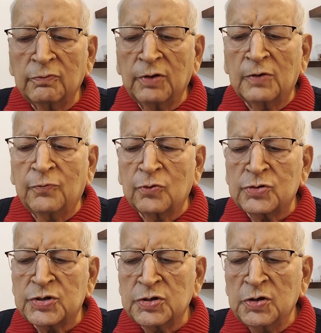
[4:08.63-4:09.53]

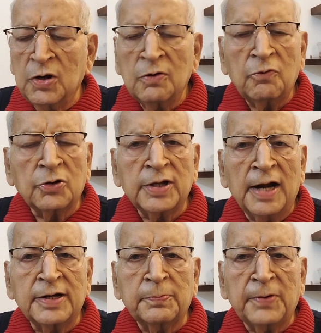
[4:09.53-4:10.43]
workforce for the
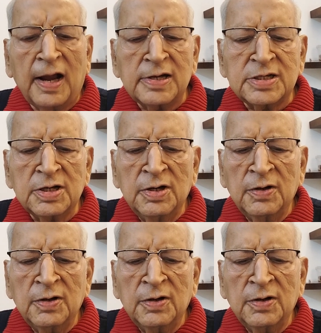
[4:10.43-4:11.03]
enterprise,